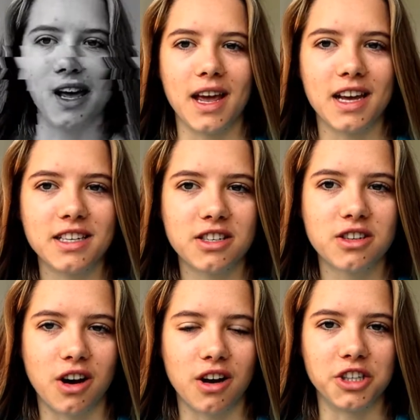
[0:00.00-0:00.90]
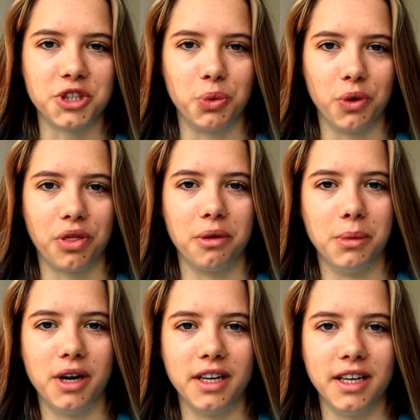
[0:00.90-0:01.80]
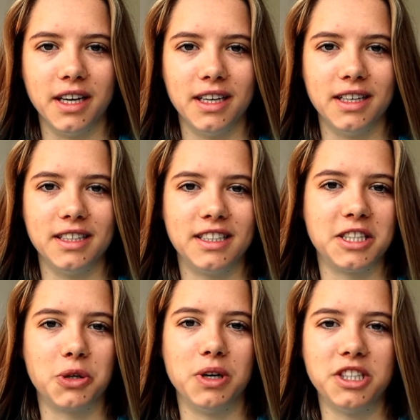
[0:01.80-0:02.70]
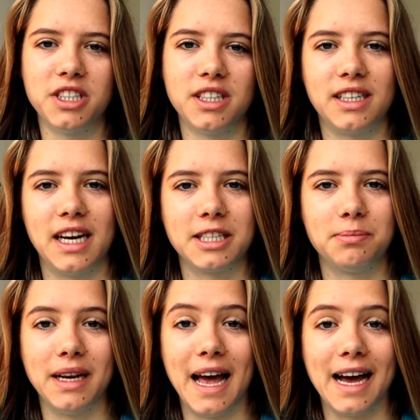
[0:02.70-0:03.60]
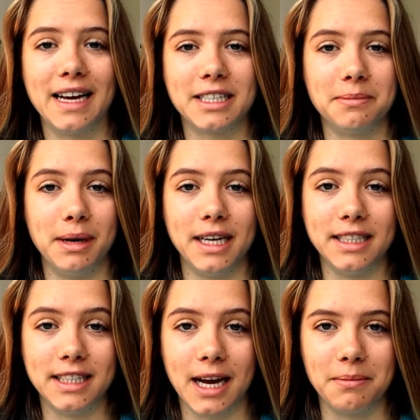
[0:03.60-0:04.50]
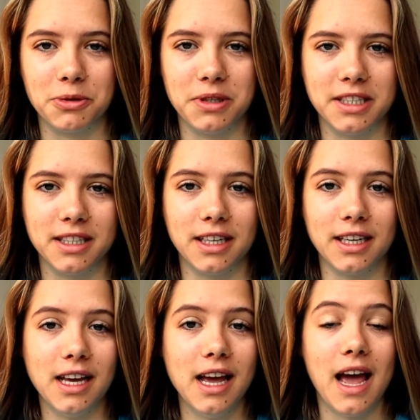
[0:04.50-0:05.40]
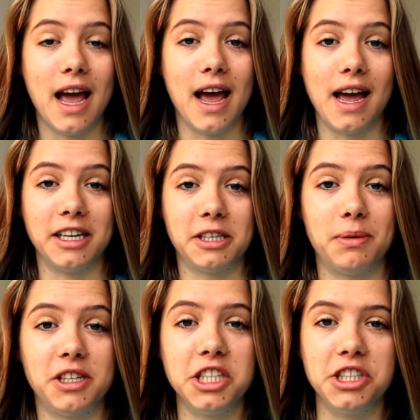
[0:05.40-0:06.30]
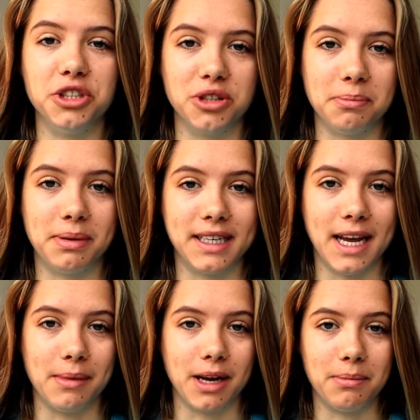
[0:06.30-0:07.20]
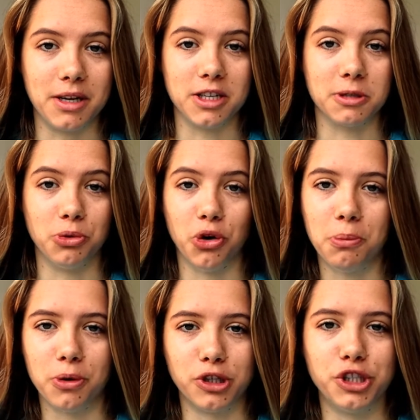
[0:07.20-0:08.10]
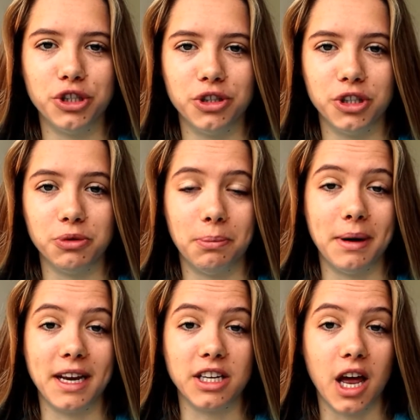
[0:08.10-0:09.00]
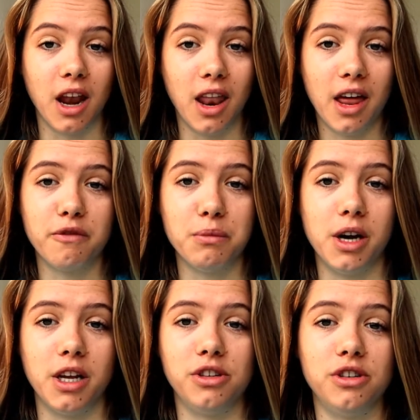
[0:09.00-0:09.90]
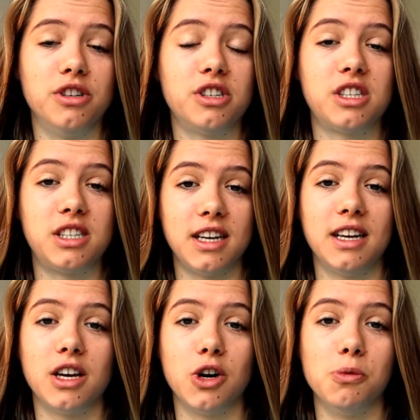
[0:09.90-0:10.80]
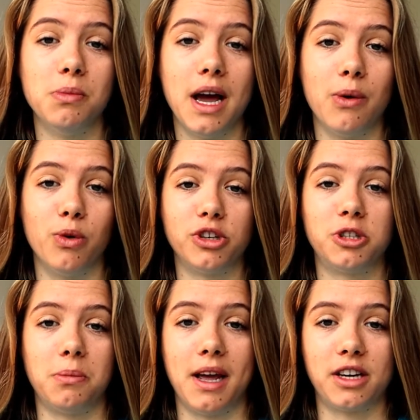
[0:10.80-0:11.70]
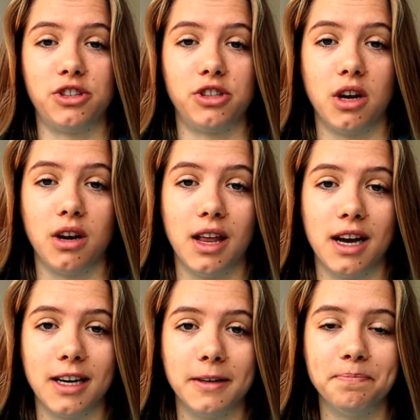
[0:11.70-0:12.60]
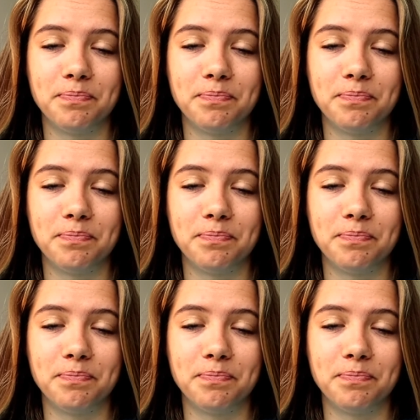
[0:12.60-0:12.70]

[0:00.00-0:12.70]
Is college worth the money? It's a question that has been asked many times recently, and especially during the pandemic, because more and more students were paying a lot of money to just sit at home and watch some lectures online.